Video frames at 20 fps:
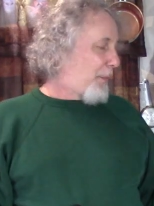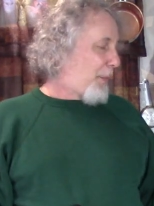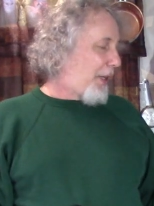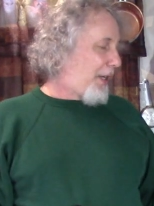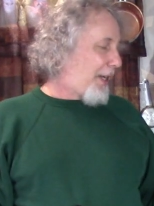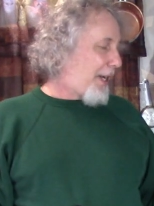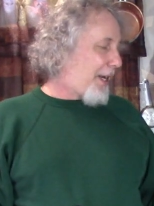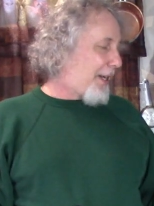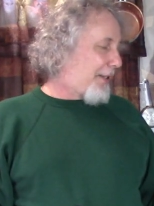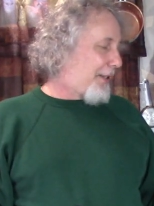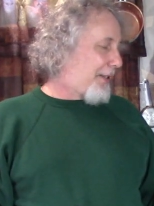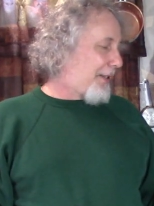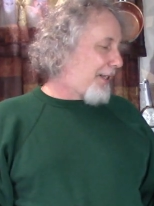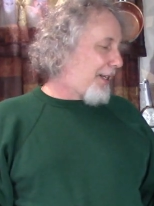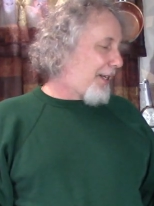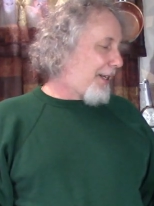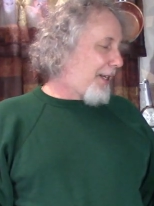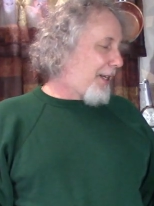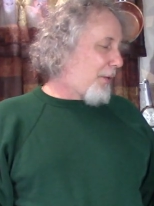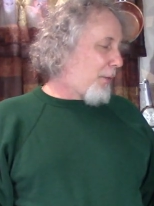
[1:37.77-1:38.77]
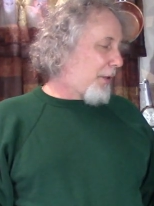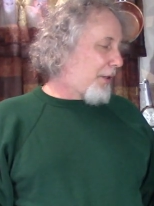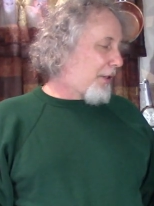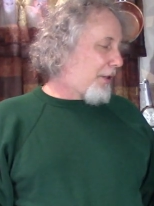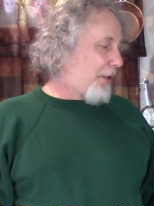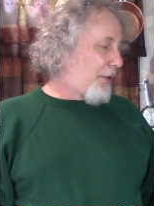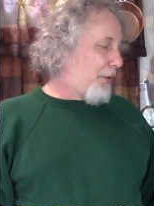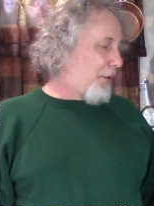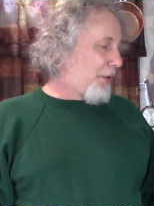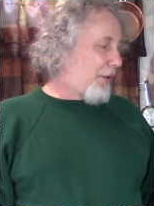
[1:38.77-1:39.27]
P.S. Elliot
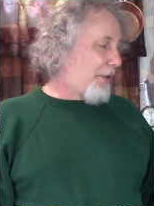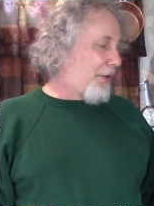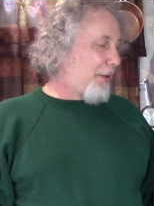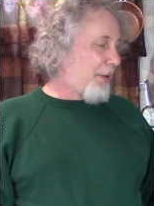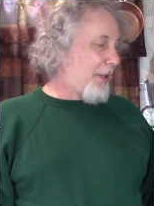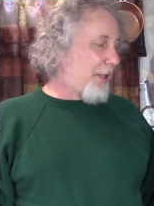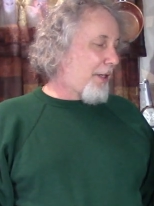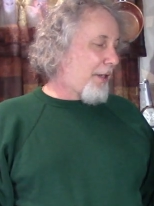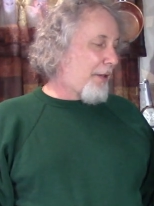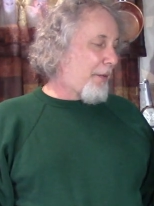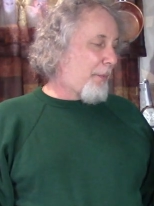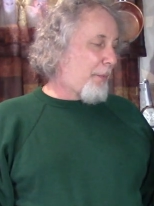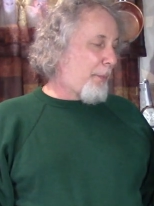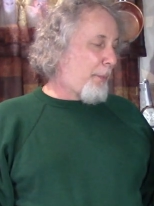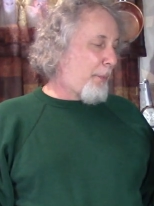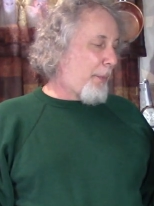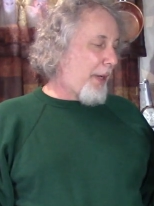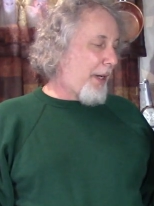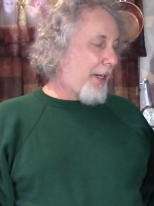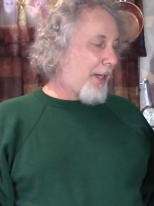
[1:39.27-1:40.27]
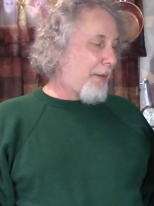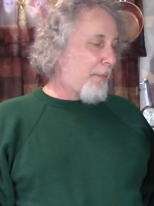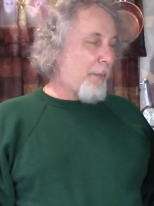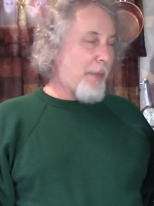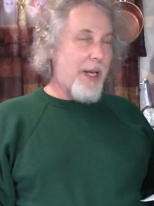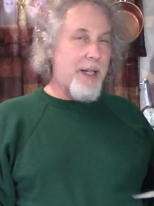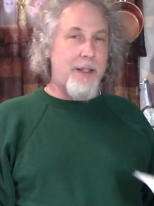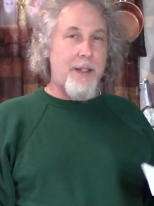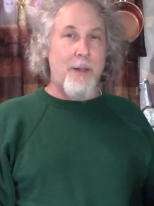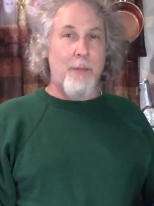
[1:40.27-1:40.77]
wants you to do another bacon
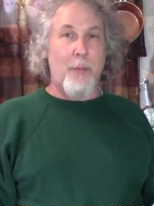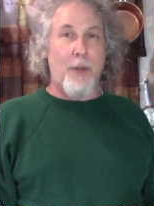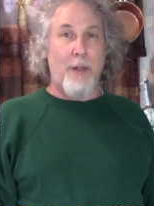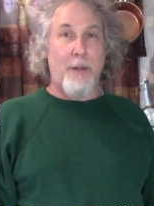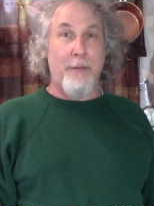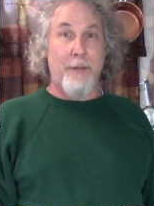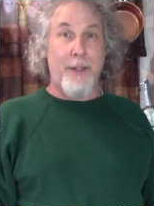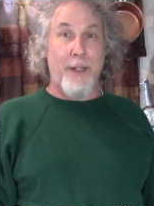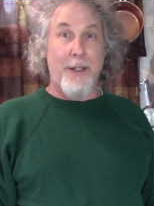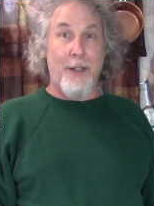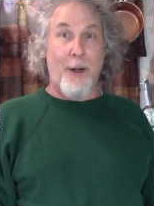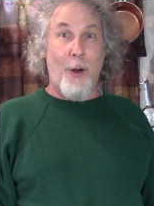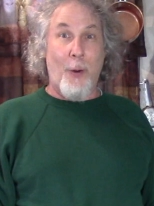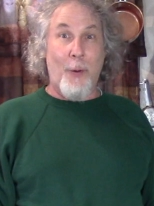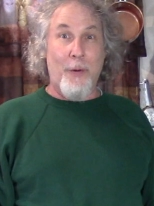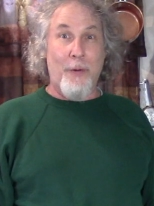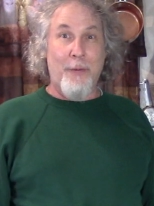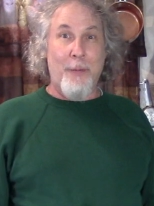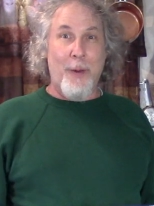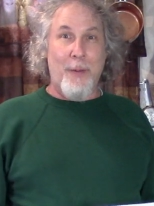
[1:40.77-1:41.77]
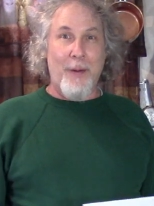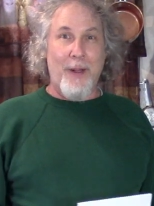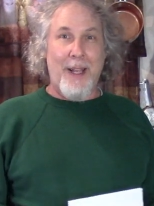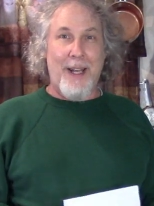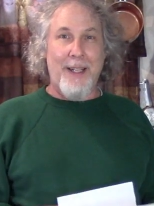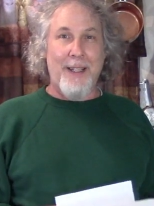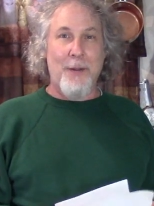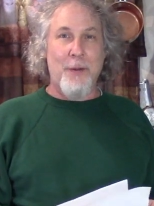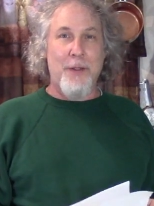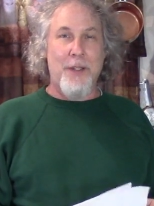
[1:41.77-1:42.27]
basketball video. Remember
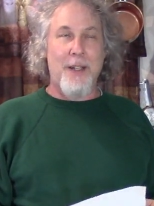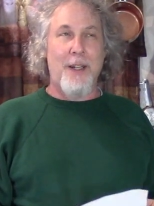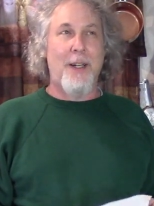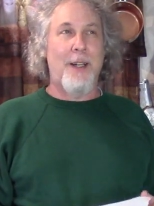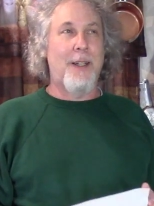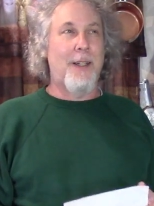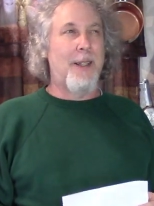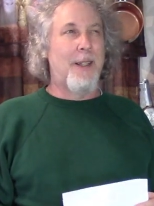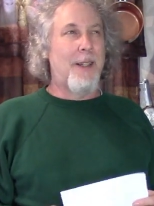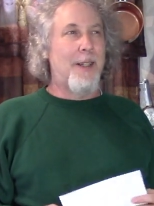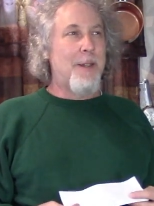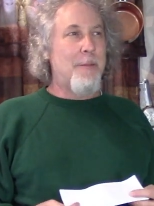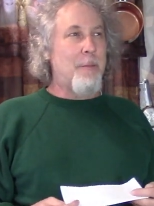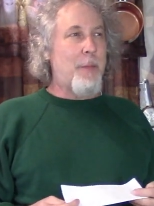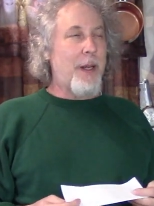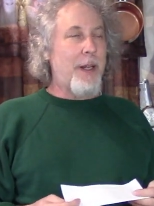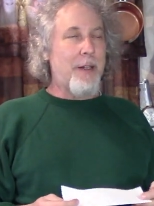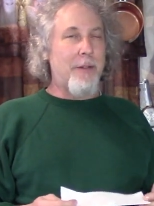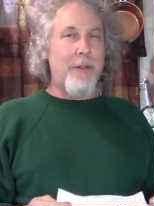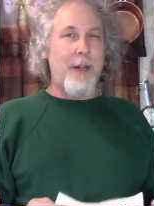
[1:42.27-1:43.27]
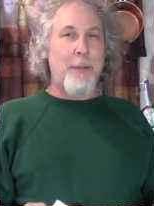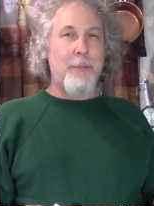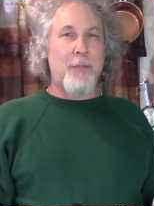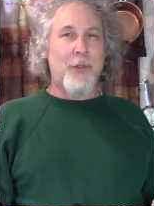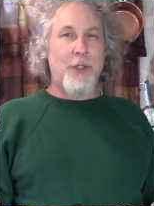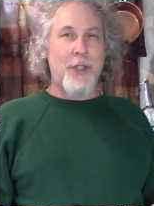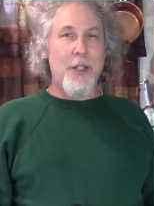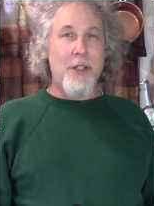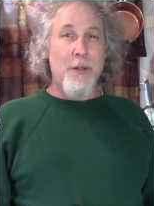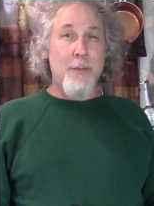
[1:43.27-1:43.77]
that? That was a bacon wrapped
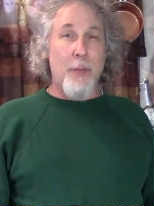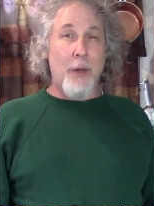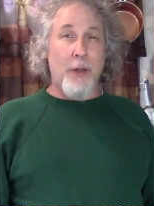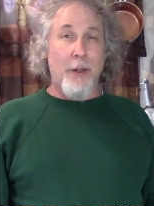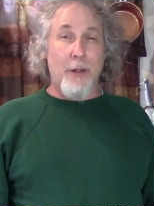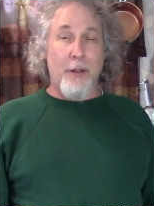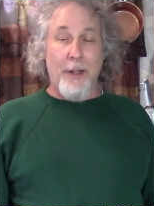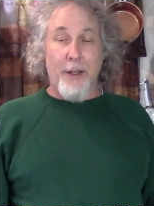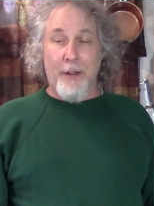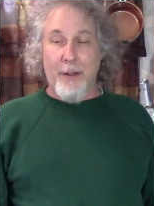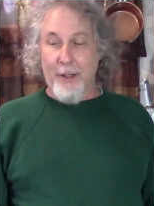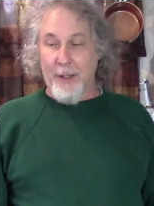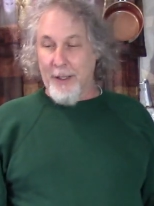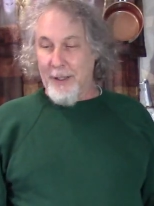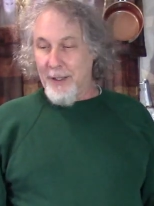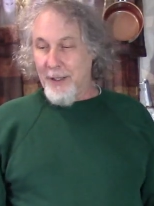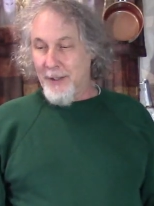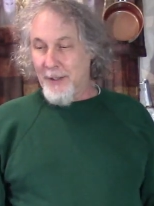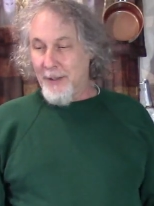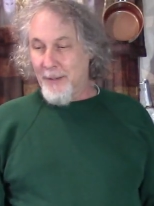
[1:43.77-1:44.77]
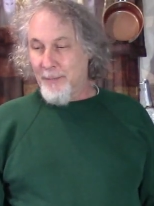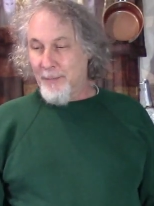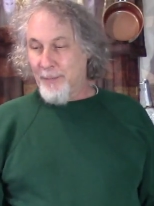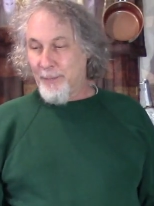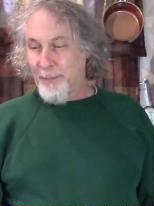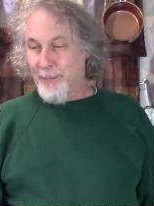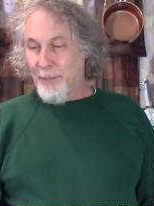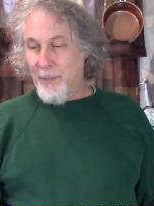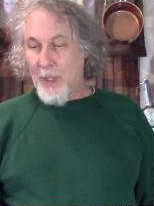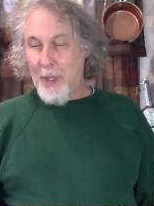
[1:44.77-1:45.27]
cheeseburger, I think.
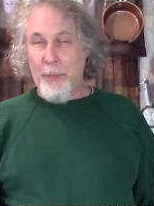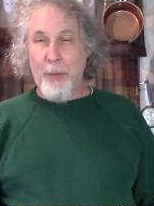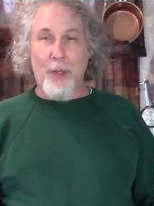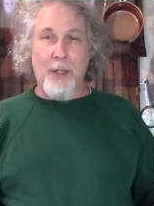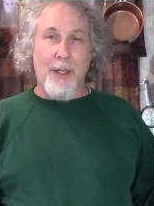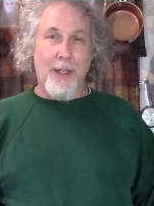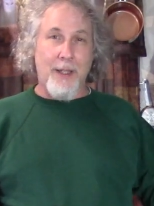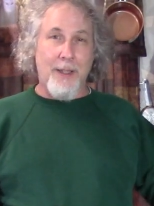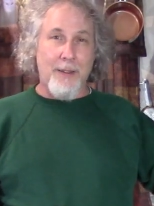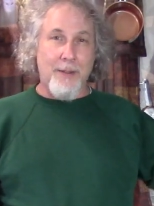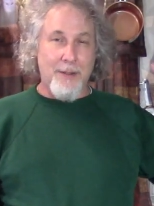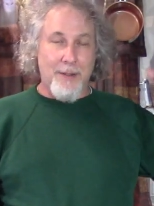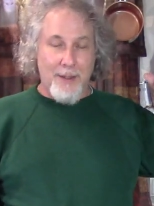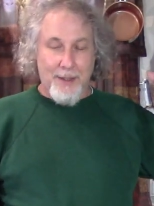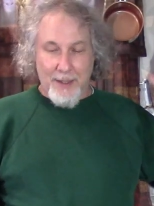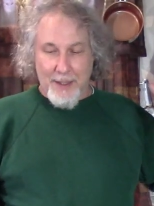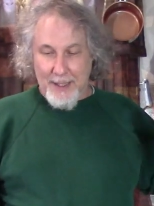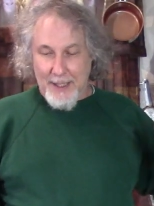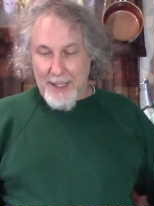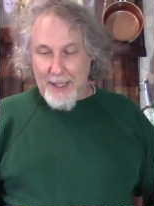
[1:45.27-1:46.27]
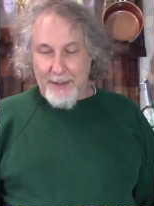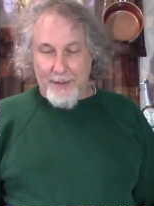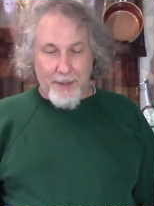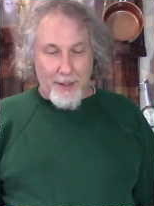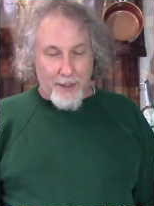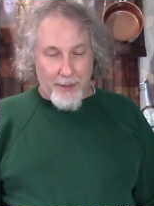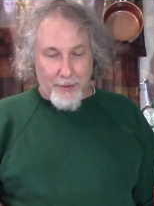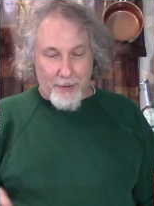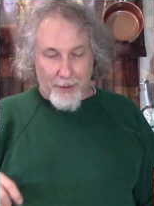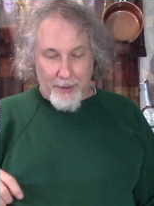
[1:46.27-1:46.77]
I'll put a link at the
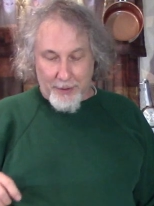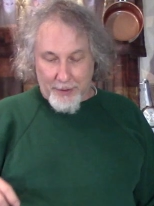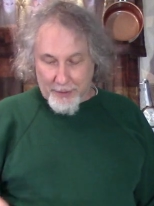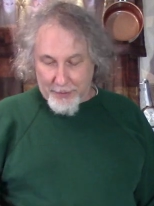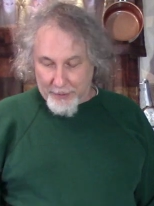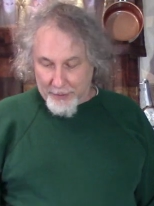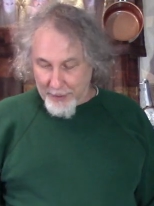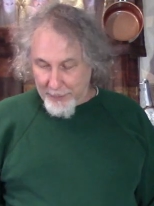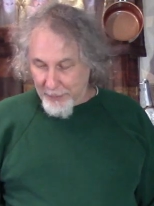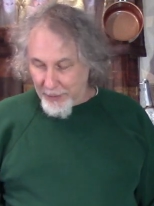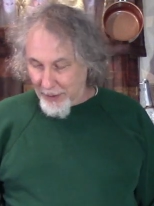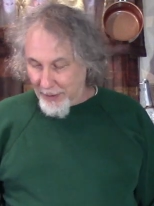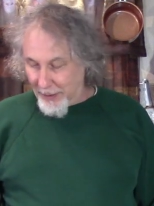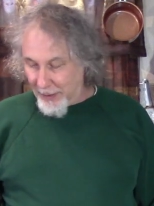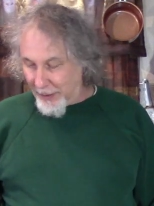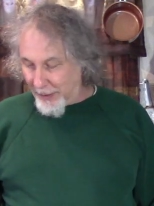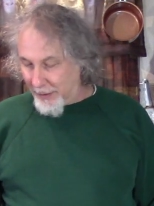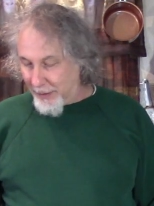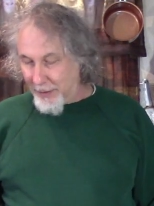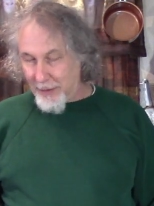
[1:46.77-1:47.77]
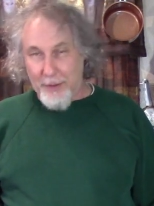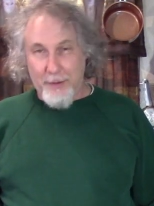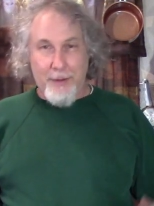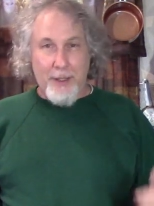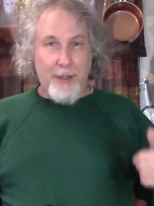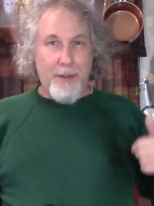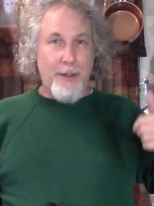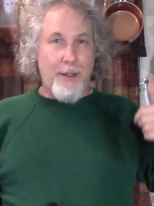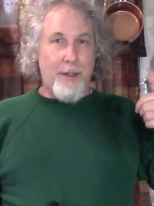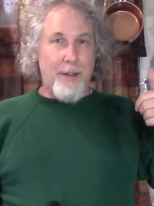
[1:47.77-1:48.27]
end or in the description there. Or
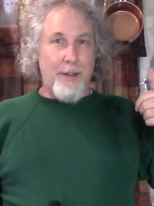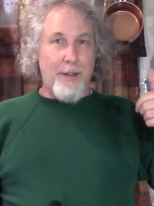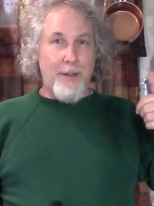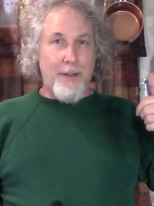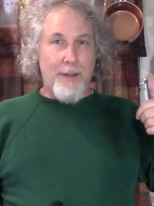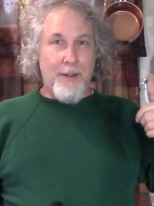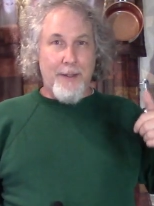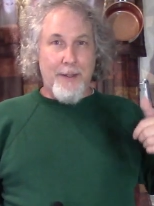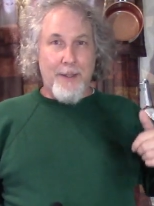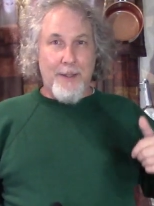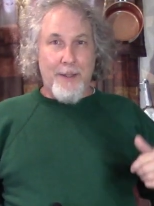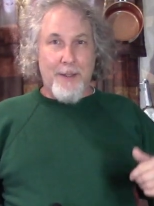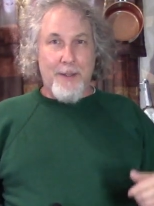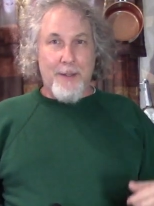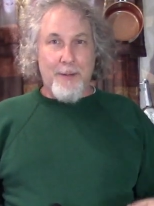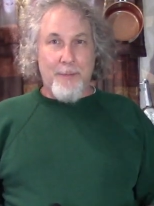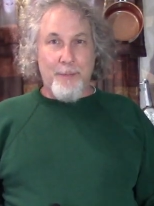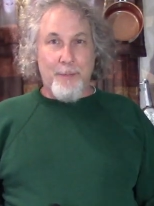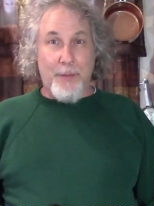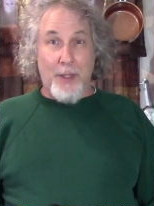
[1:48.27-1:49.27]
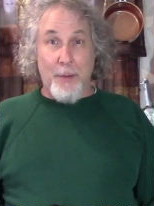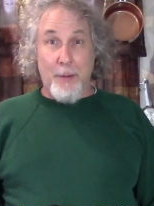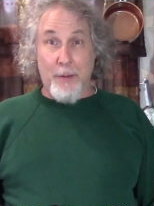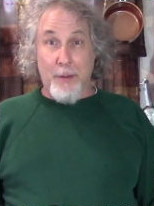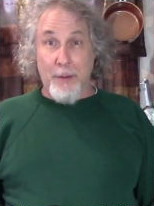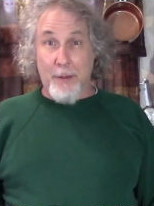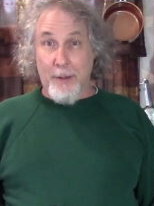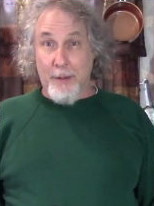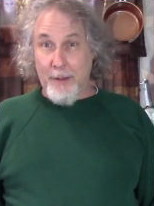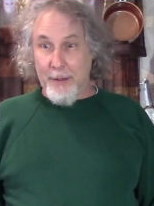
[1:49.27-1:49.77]
right there. That was
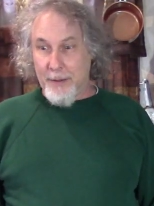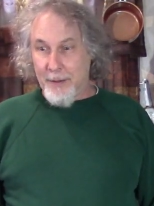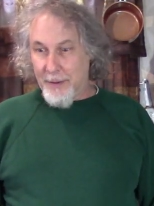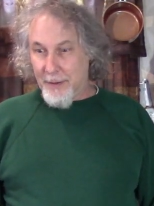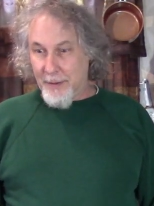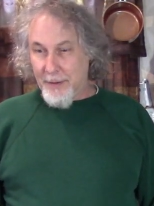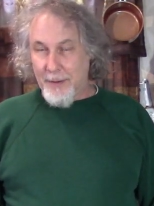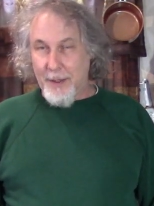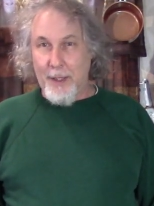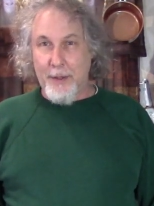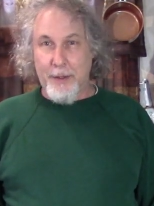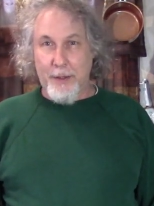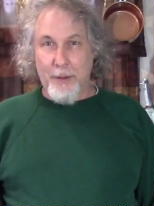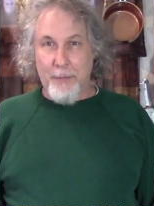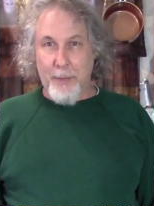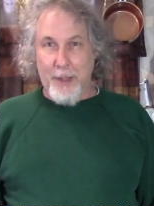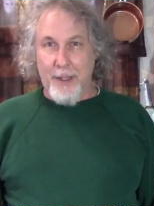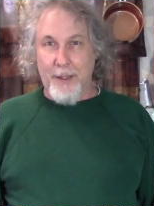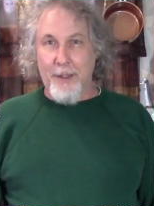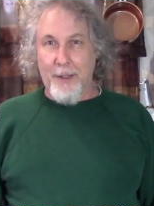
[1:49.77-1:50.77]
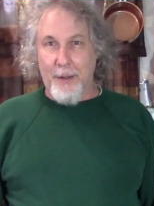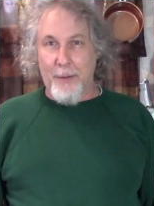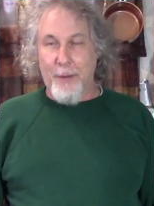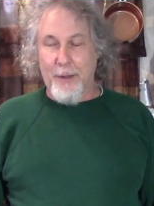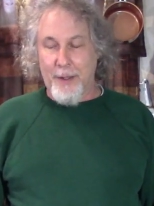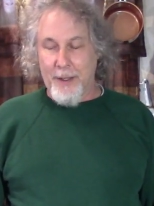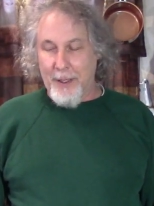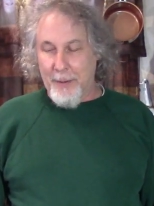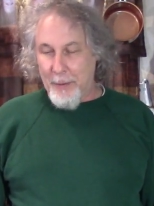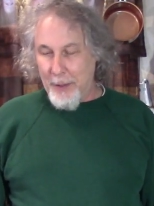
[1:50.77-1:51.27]
good. I should make another
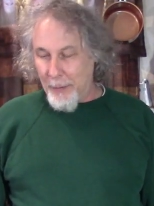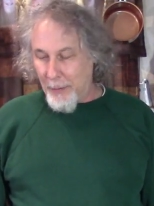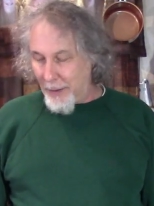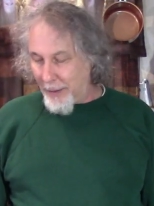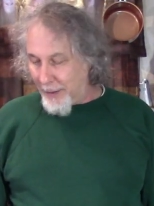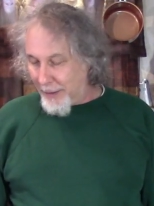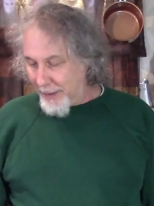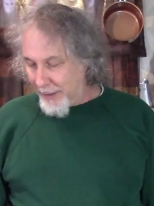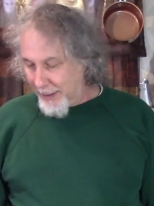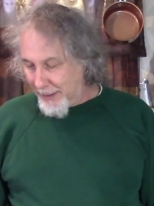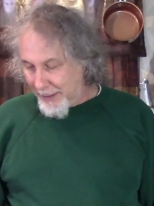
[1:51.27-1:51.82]
one of them. I will.